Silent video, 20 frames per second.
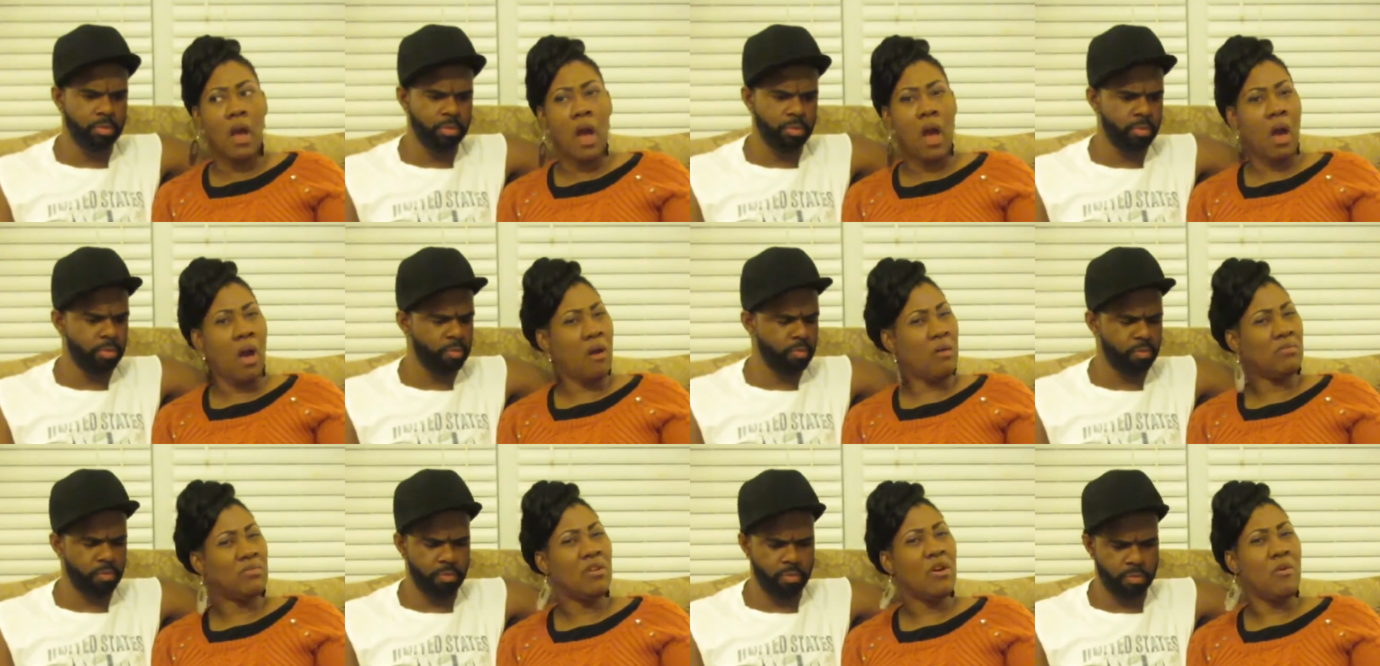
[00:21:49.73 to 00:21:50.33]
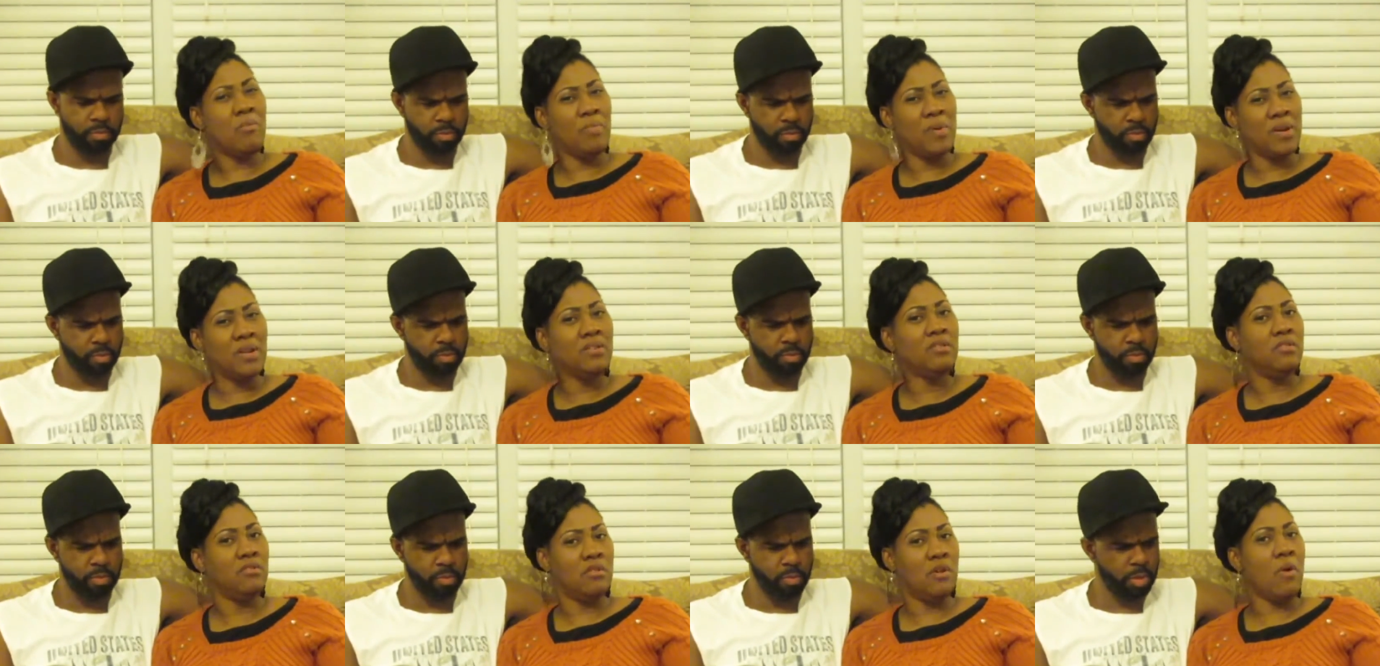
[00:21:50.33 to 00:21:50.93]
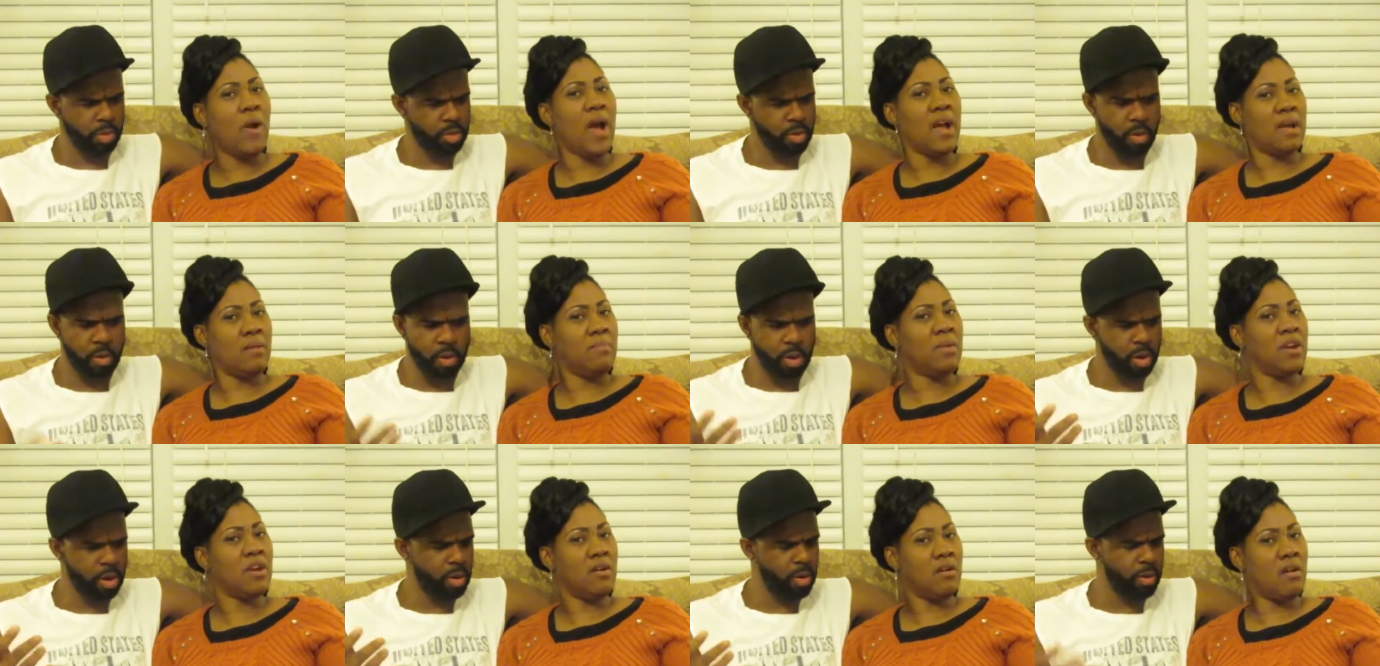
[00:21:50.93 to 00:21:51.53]
Speaker 1: I don't know, but you know, What's I can
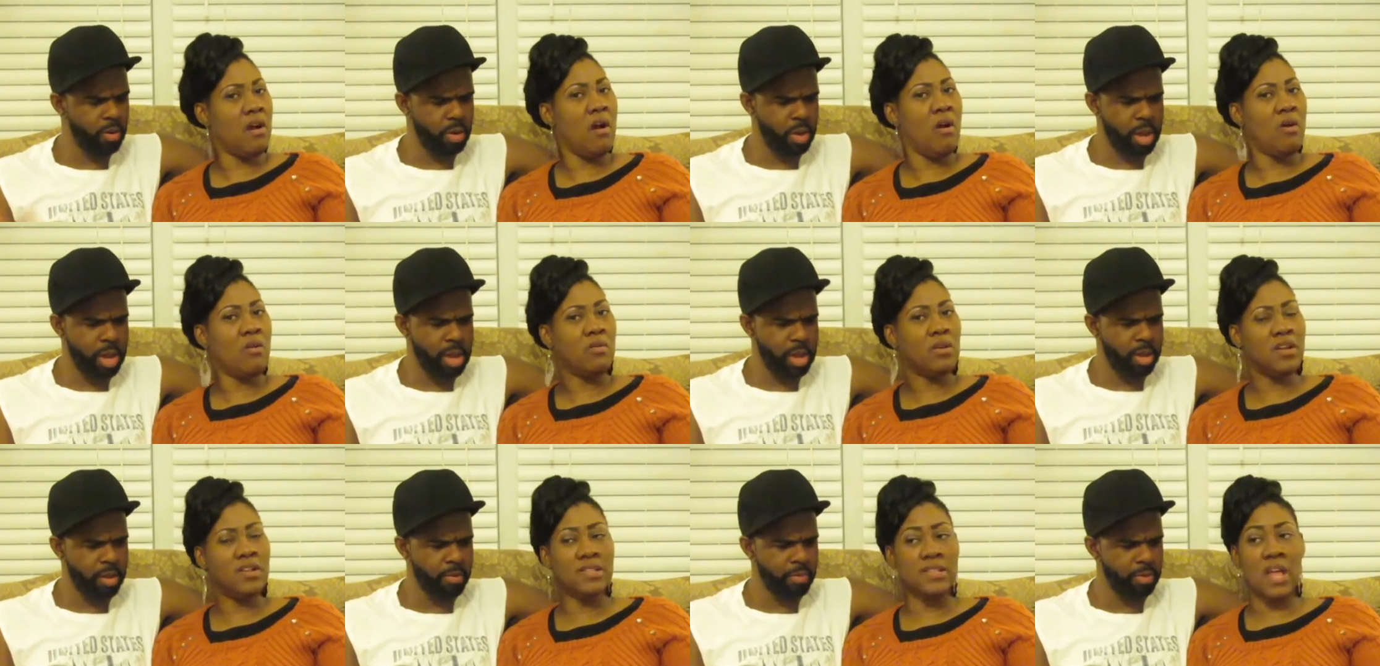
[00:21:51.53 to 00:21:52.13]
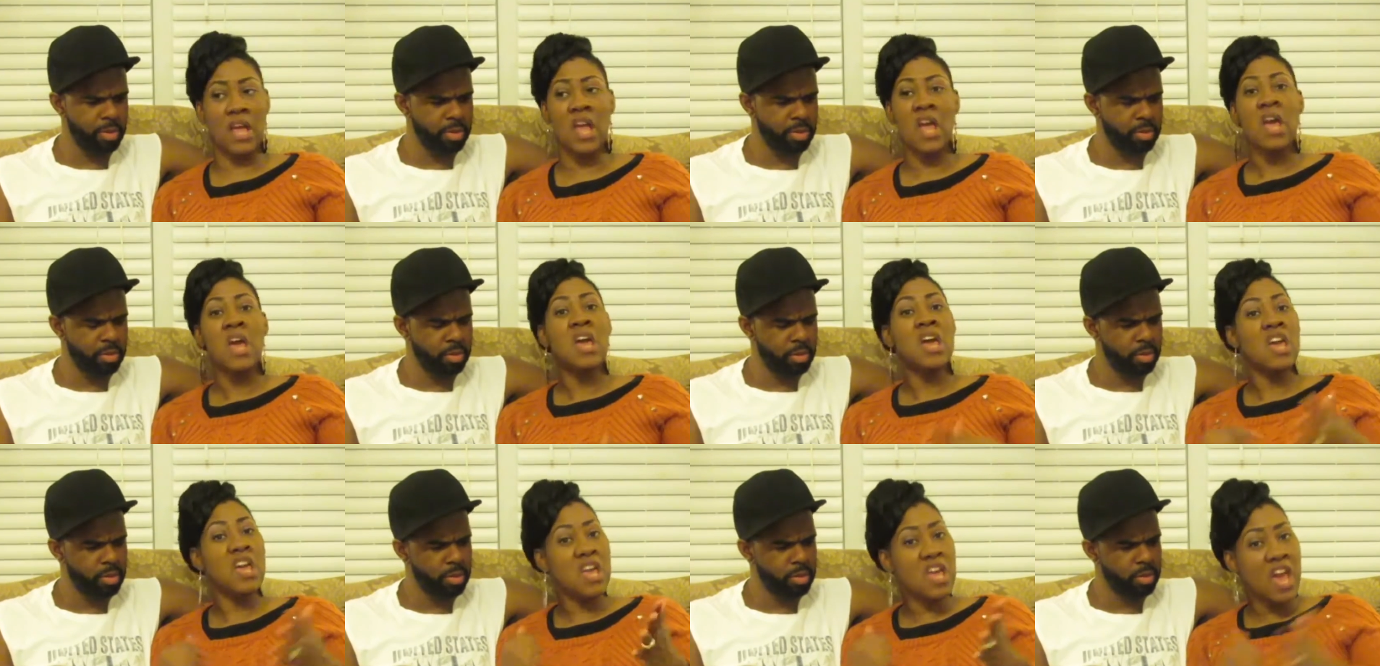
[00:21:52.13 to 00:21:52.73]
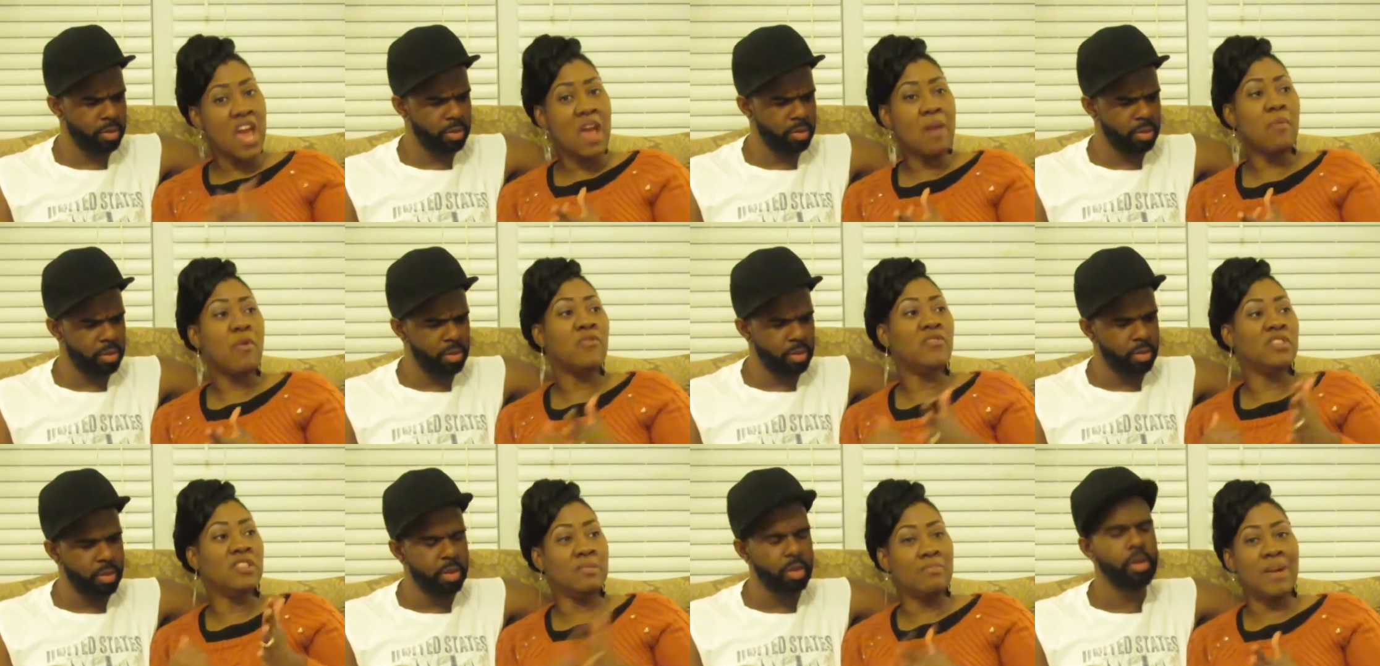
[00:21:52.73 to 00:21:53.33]
make a call. Yeah. He's like, he came
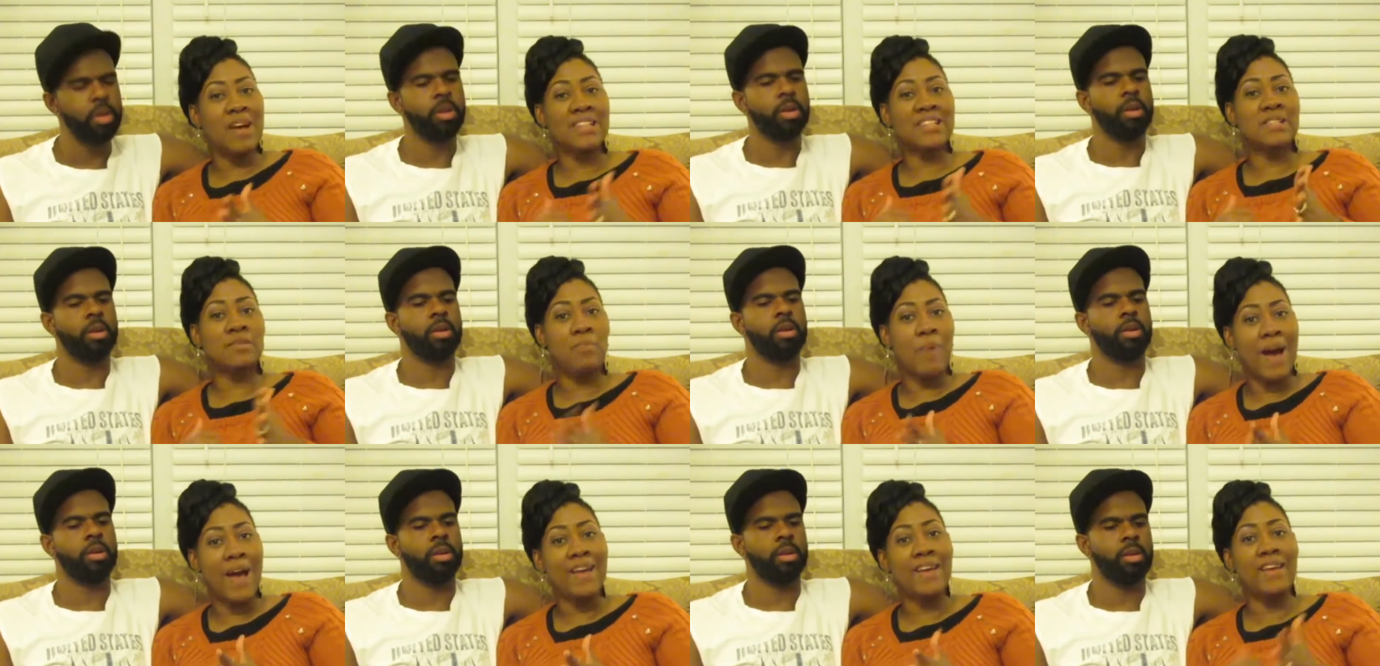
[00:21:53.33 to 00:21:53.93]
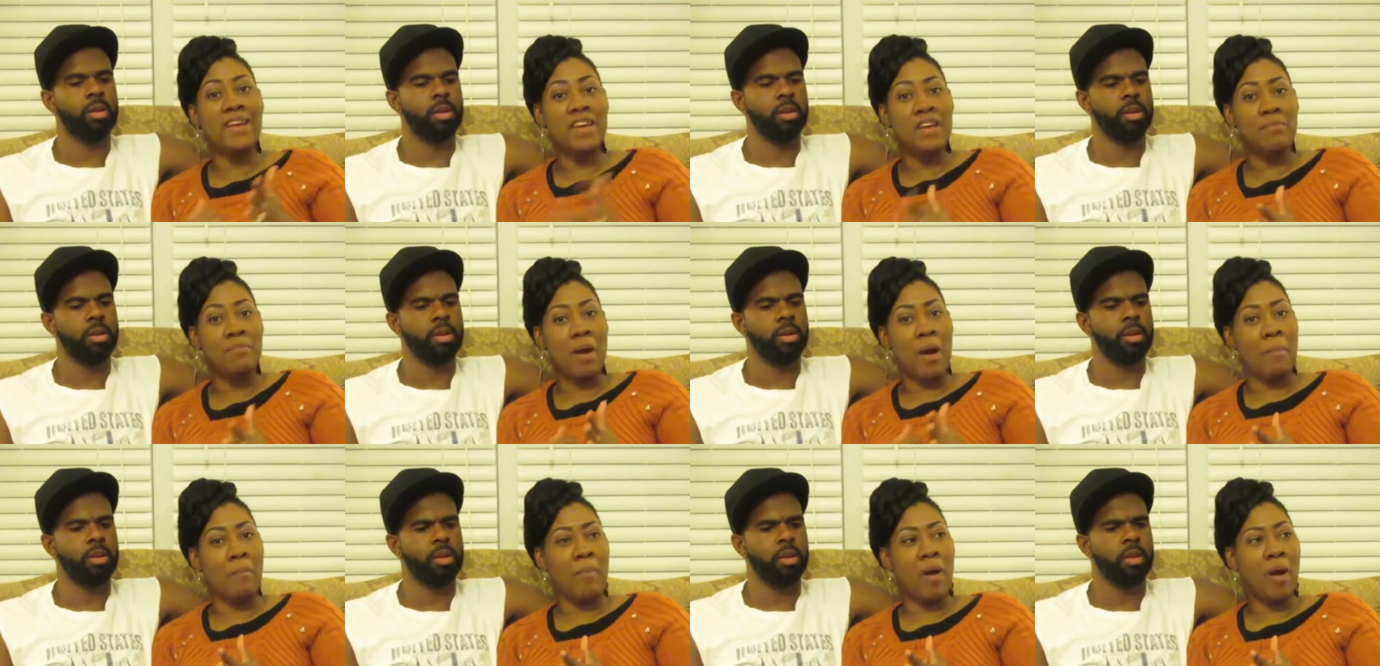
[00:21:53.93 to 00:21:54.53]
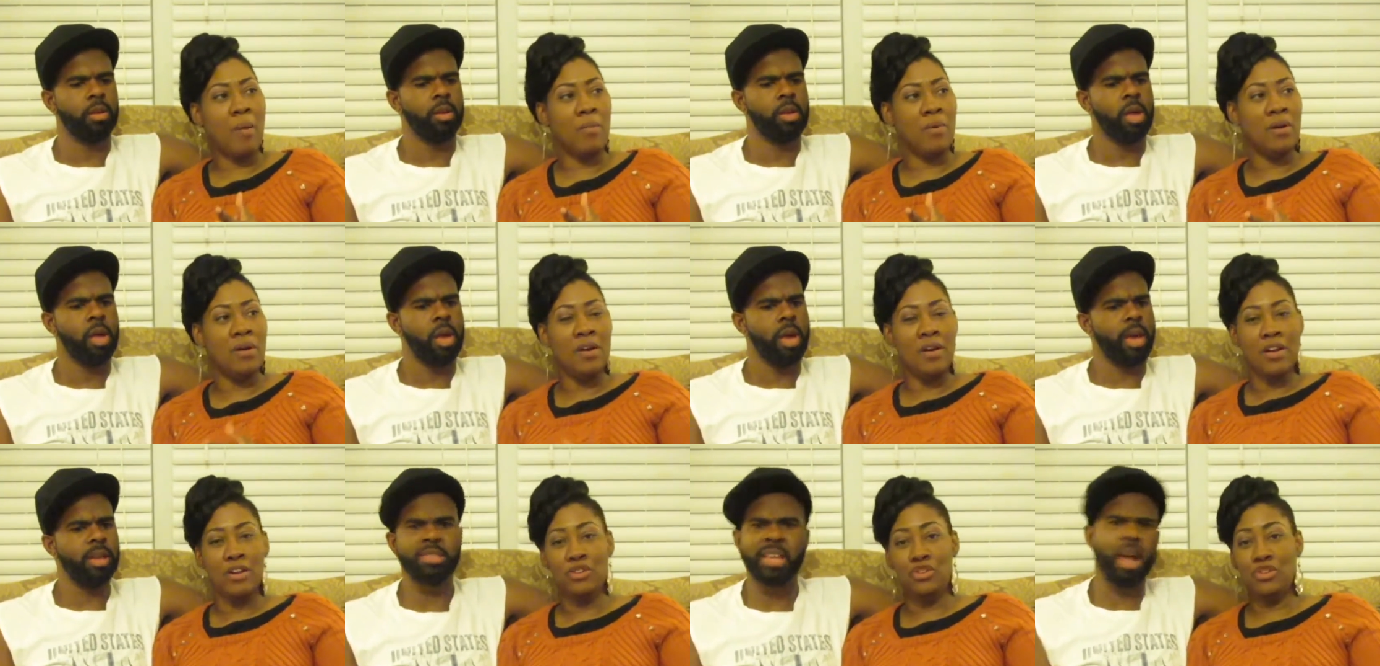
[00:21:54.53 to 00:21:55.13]
over to my spot and hit my mama.
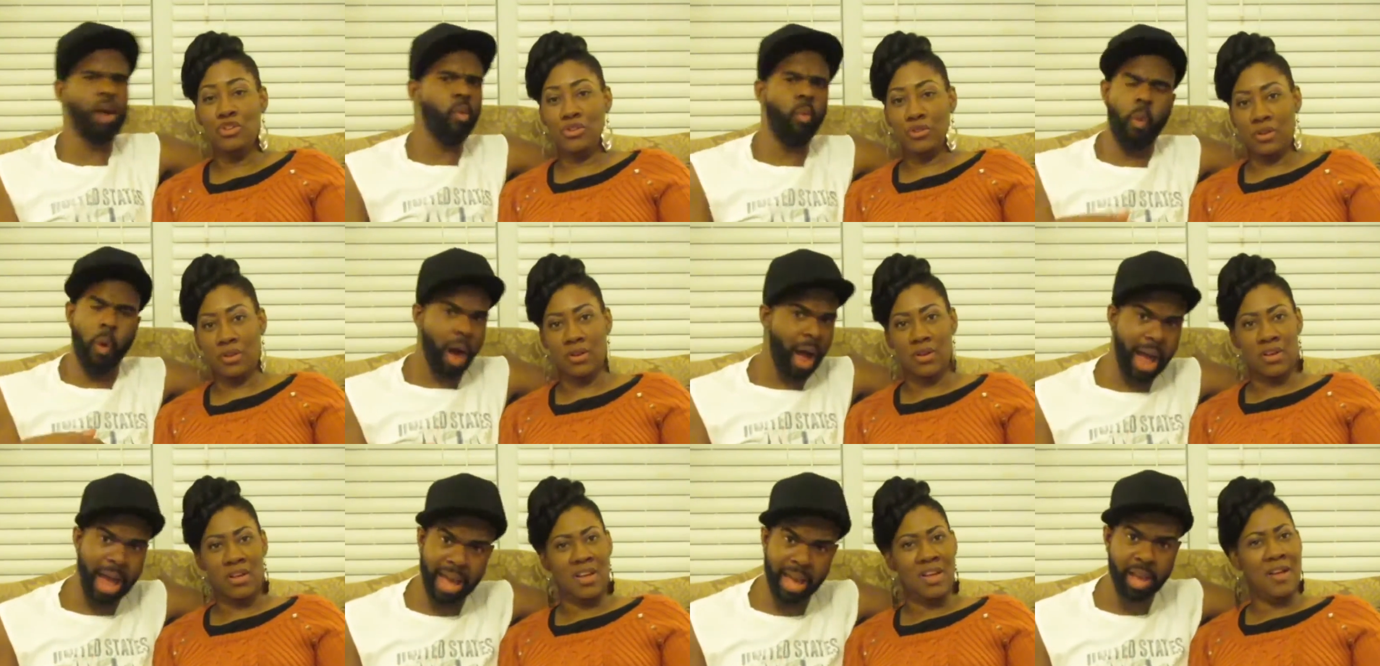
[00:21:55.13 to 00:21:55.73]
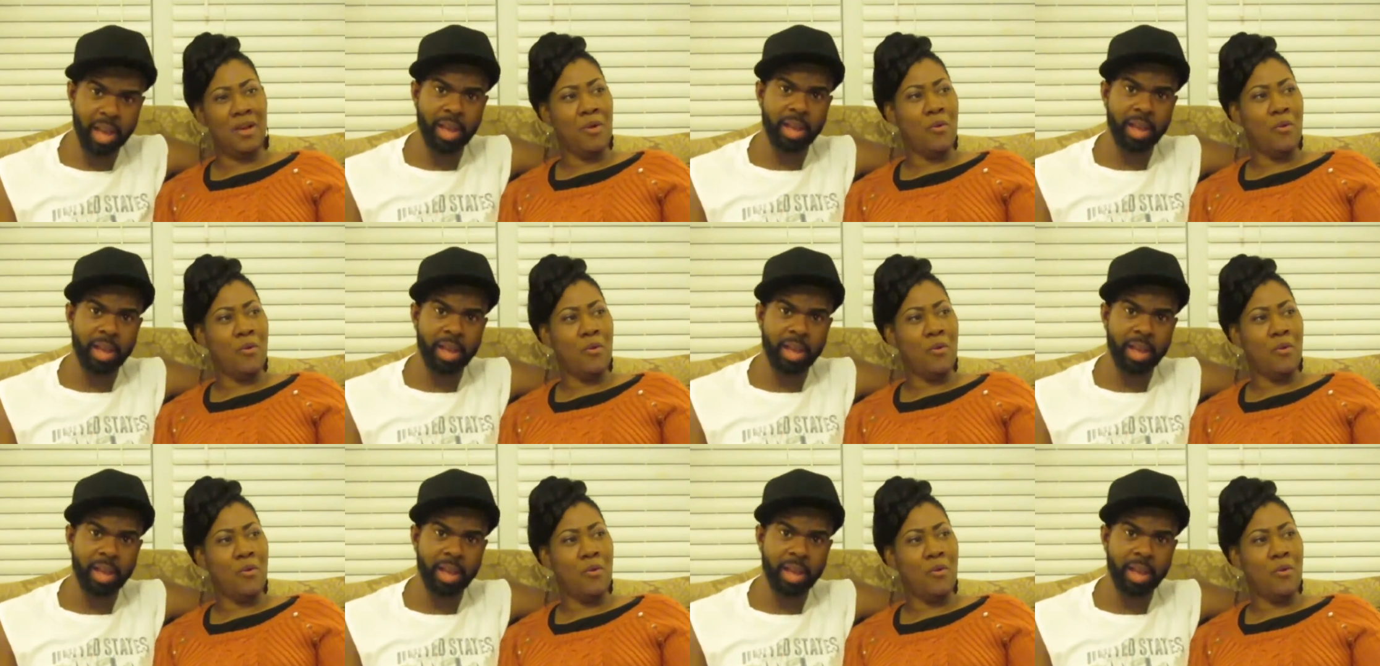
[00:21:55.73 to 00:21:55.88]
He's like, what?